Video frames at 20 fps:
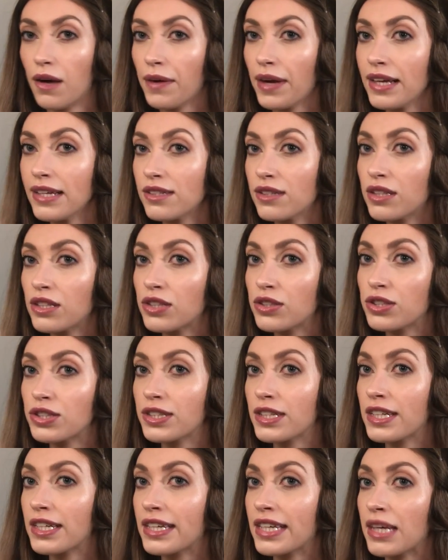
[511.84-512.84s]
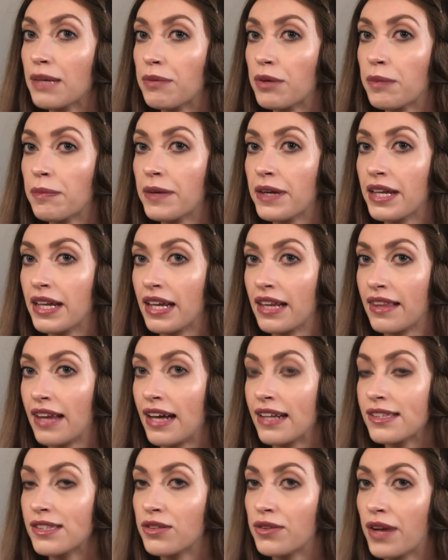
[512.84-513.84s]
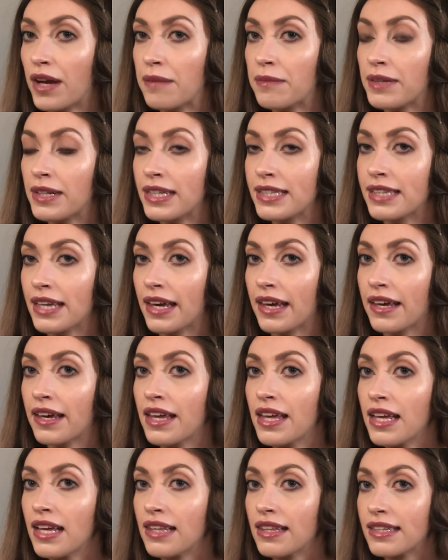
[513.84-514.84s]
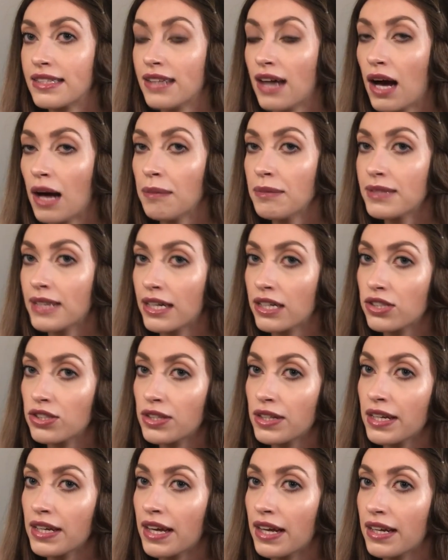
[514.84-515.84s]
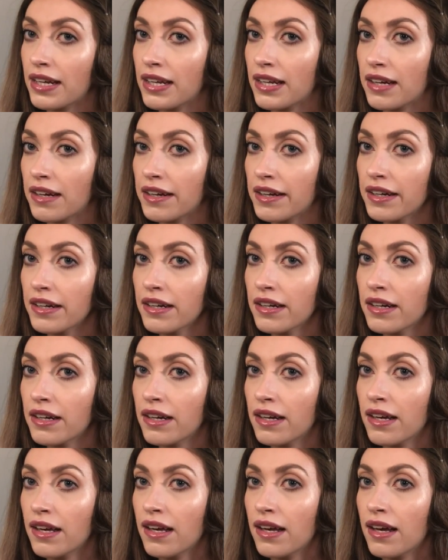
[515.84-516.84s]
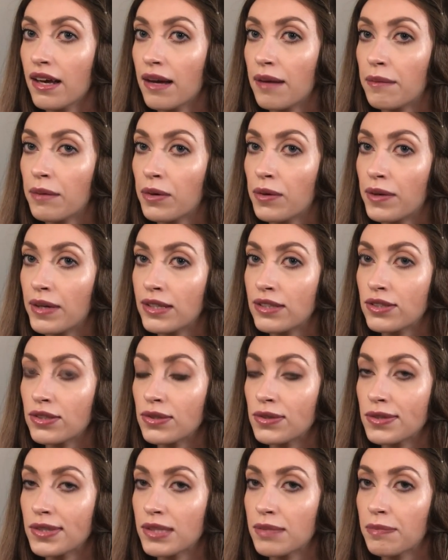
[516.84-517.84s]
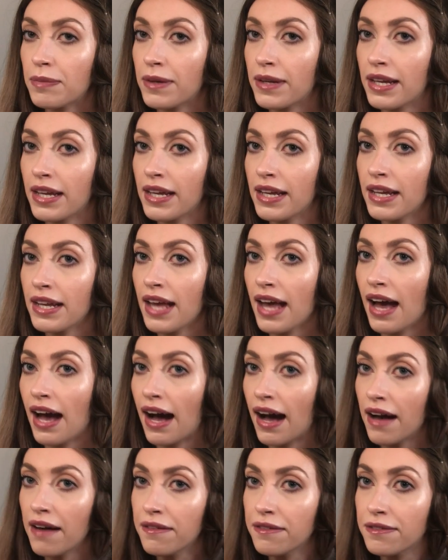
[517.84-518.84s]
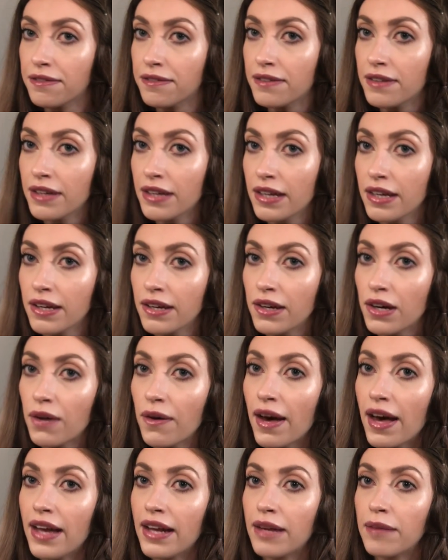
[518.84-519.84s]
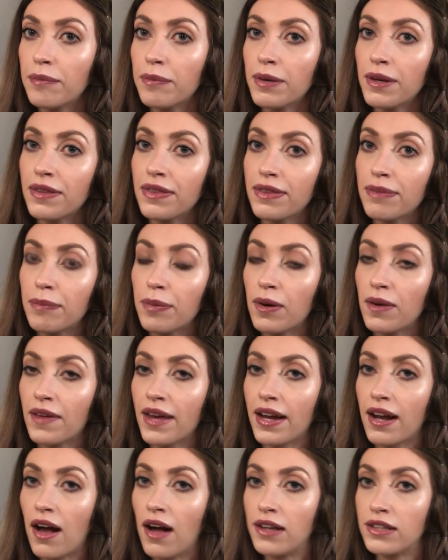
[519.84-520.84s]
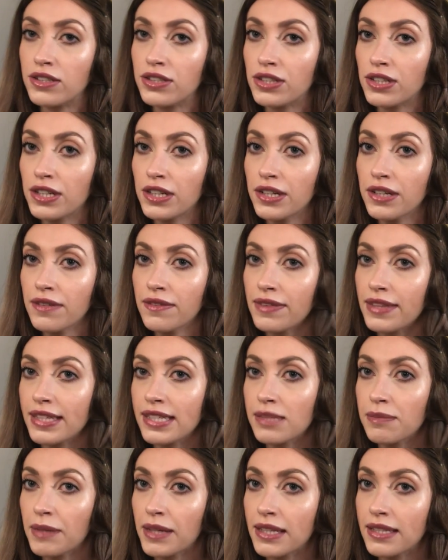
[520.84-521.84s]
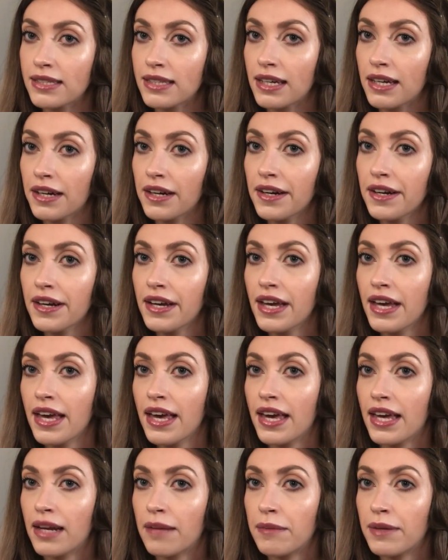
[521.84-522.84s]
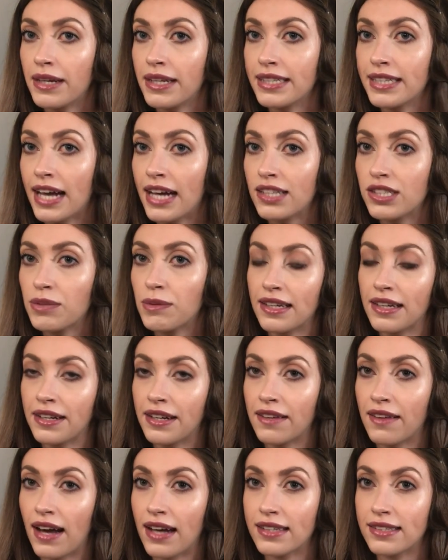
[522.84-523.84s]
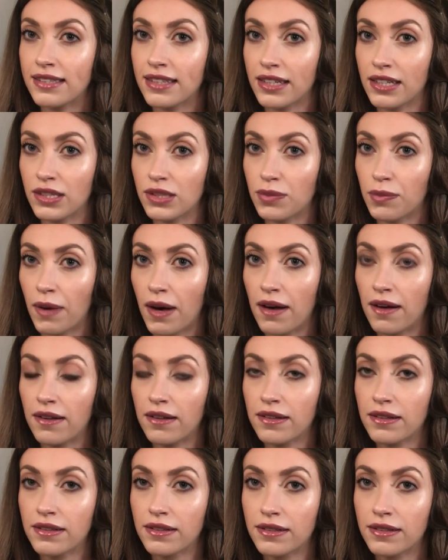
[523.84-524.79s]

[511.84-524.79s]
Okay, so then you're just going to keep repeating that. So now I'm going to take the top section again here. I'm going to split it in half. Go ahead and pull that under this piece here, and I'm going to attach it with an elastic as well.